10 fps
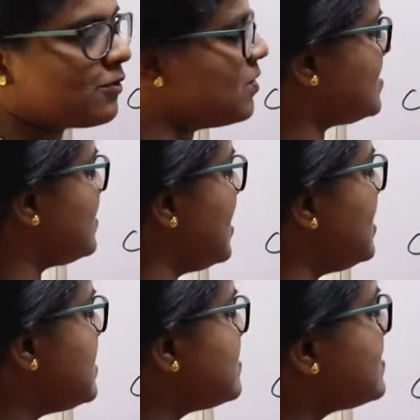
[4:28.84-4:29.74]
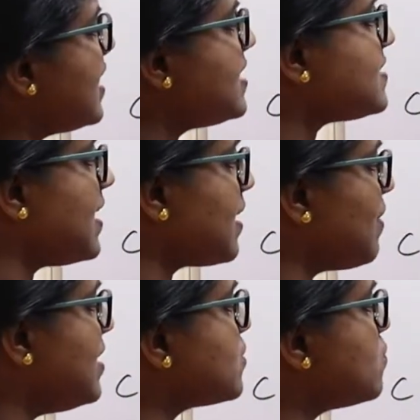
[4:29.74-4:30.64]
question. C is
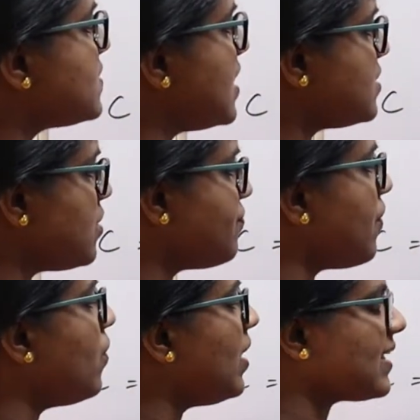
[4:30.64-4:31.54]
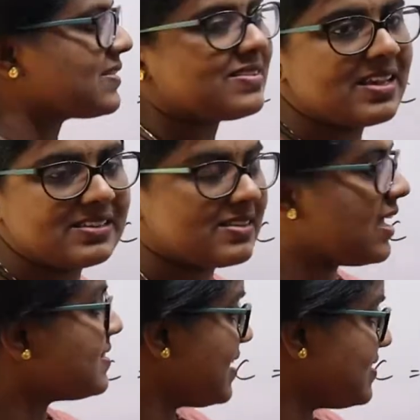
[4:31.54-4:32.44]
equal to set of all x
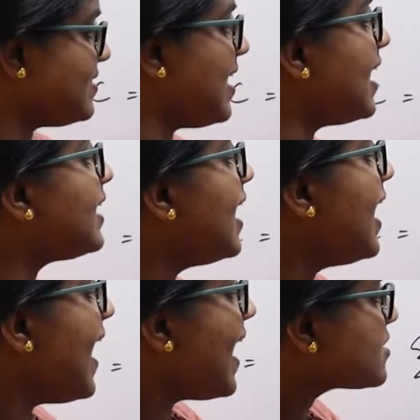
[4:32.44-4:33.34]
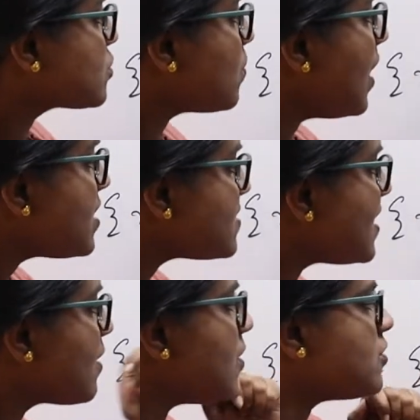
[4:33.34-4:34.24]
such that x square is
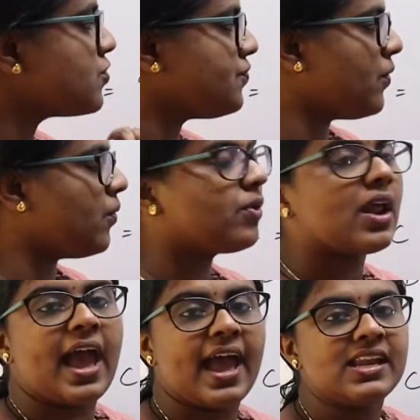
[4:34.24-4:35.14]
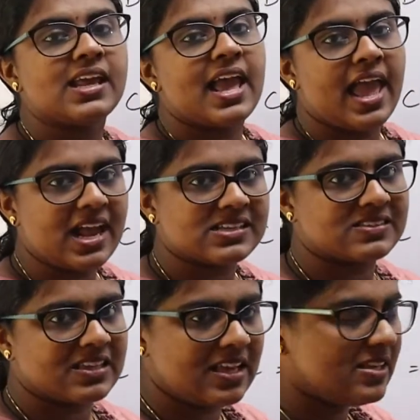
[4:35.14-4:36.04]
equal to 4 and
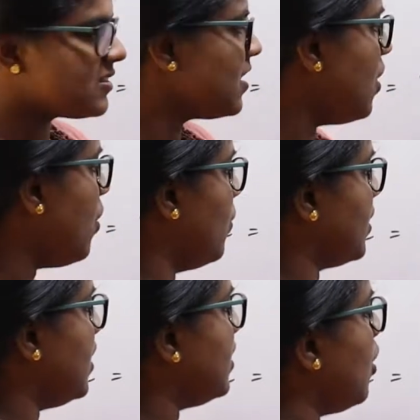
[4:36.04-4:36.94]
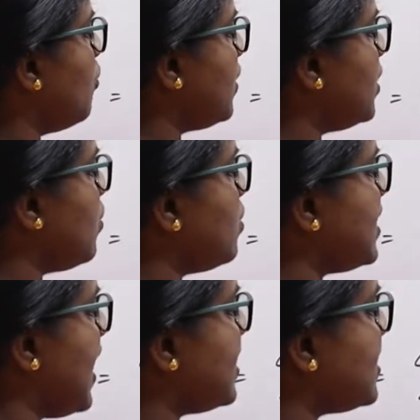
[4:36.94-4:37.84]
x is odd. Now we know
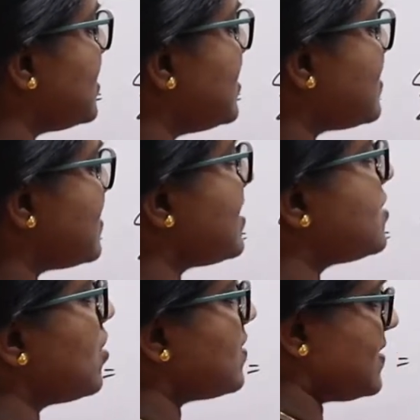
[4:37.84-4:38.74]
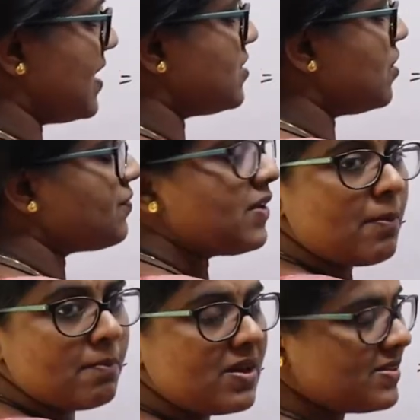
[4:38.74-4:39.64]
that the set of
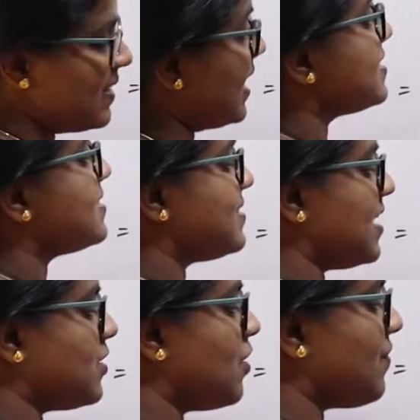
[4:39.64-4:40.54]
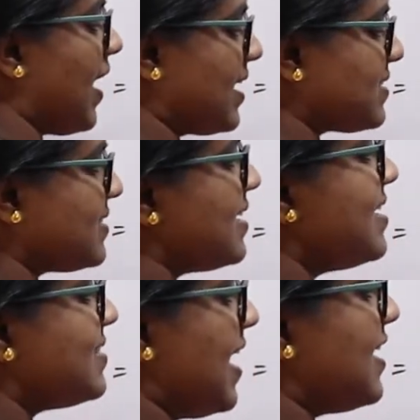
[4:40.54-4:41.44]
numbers, that is the set of x
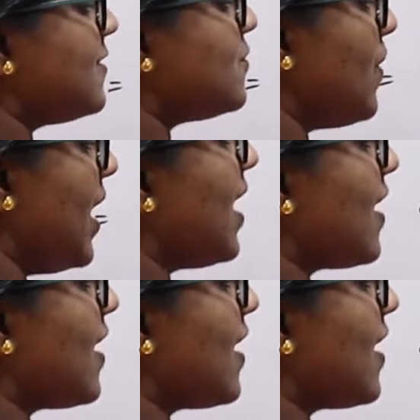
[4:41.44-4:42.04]
satisfying